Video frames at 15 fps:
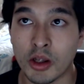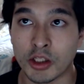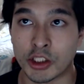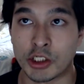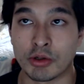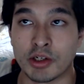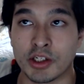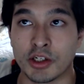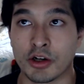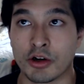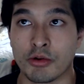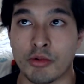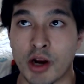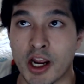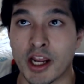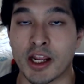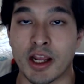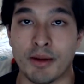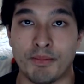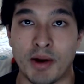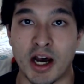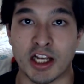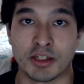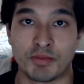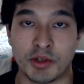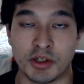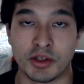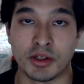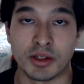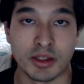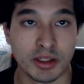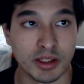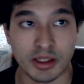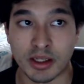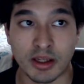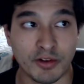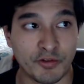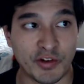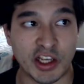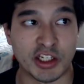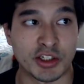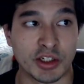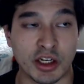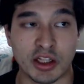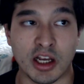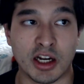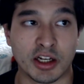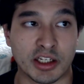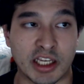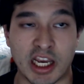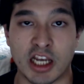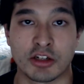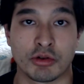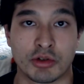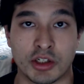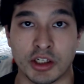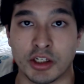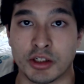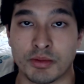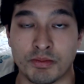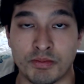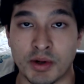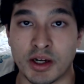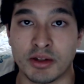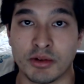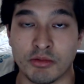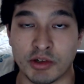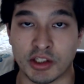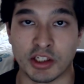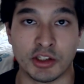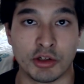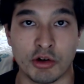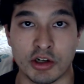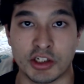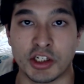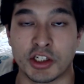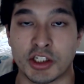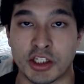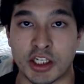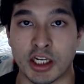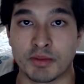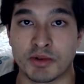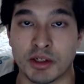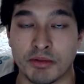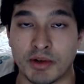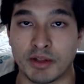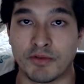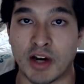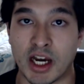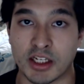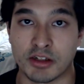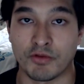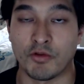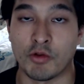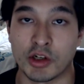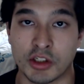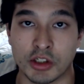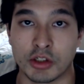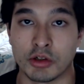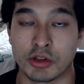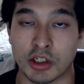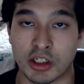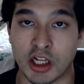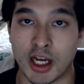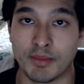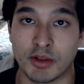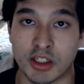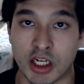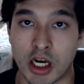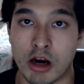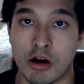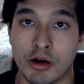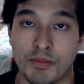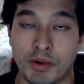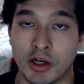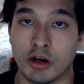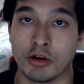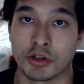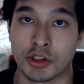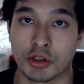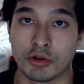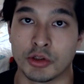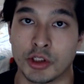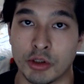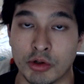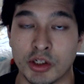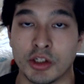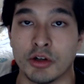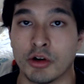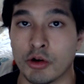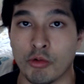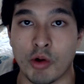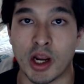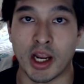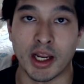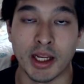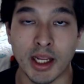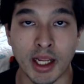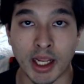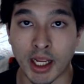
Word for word: Do it your way and possibly face a lot of casualties. But with Endorsi's tips of advice of what to do to climb the tower, but also do it your way,